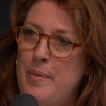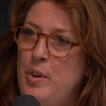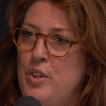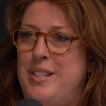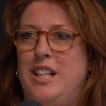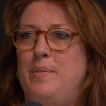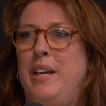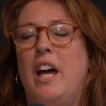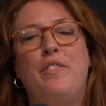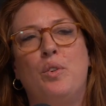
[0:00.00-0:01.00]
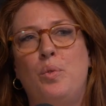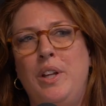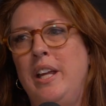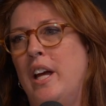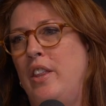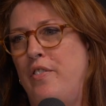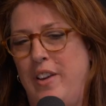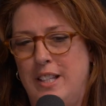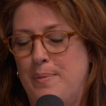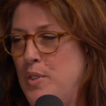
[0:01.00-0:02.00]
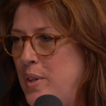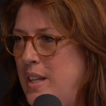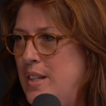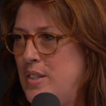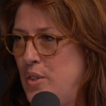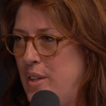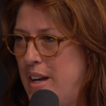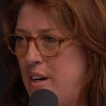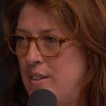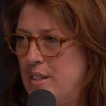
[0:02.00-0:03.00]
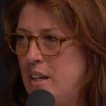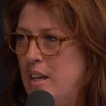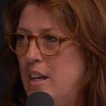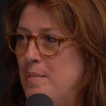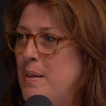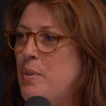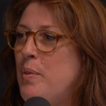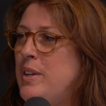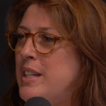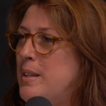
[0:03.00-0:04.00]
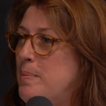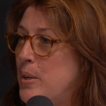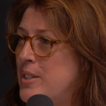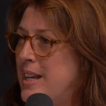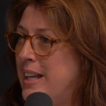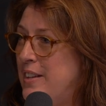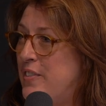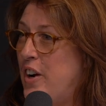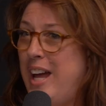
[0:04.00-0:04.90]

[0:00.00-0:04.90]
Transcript: someone will say to me, I feel really on the fence between these two letters. Remember when we did the personality for